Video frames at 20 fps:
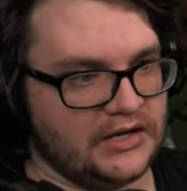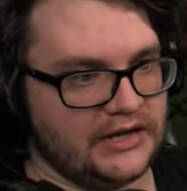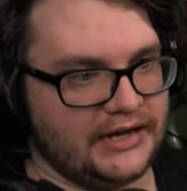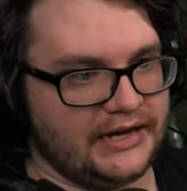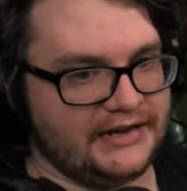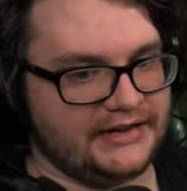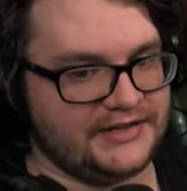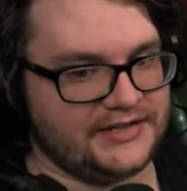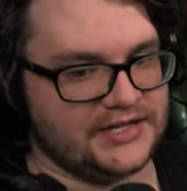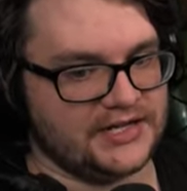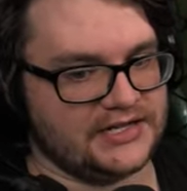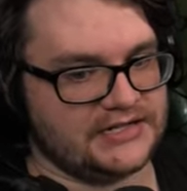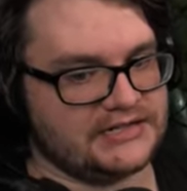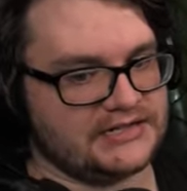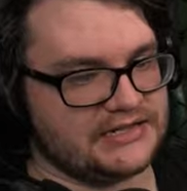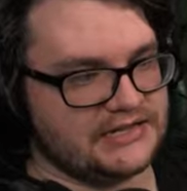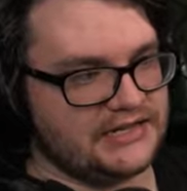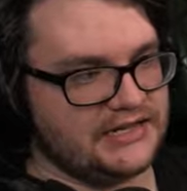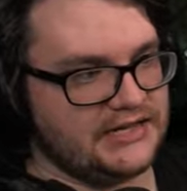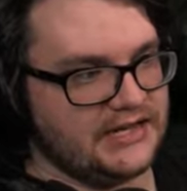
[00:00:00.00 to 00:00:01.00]
It
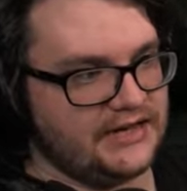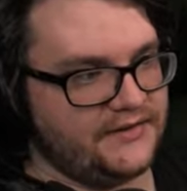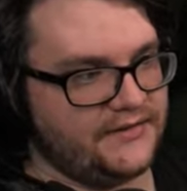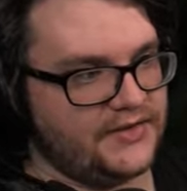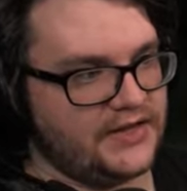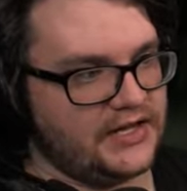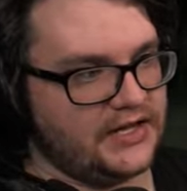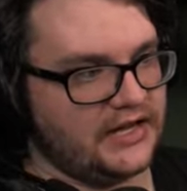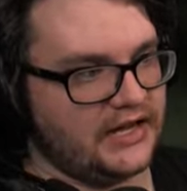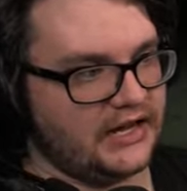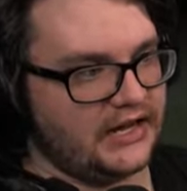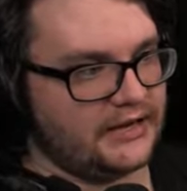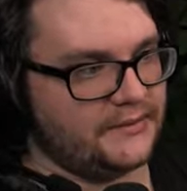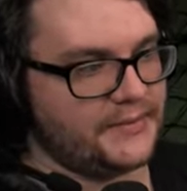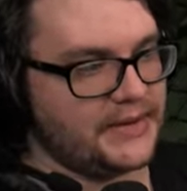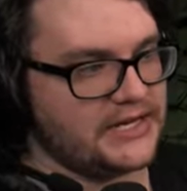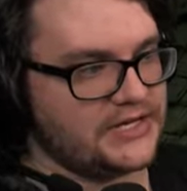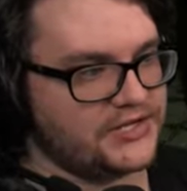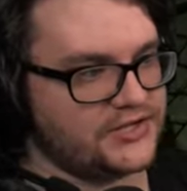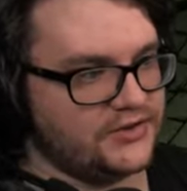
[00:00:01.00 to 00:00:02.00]
does give the
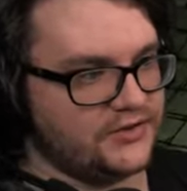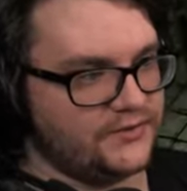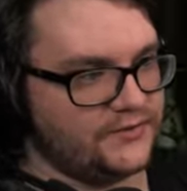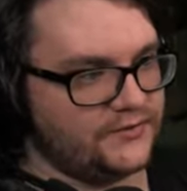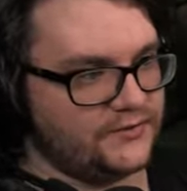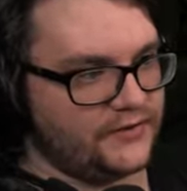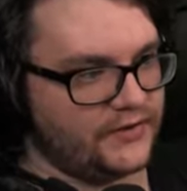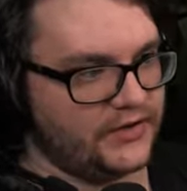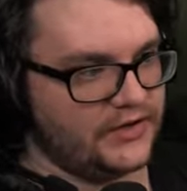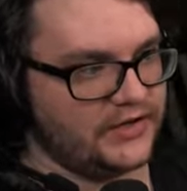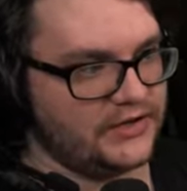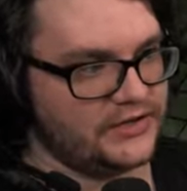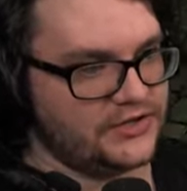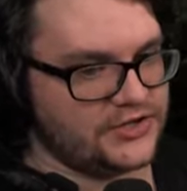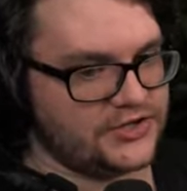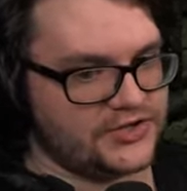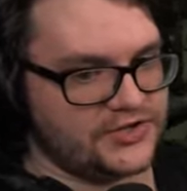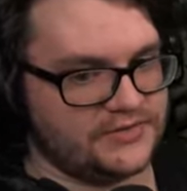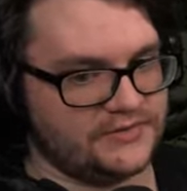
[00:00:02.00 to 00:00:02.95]
animation flinch.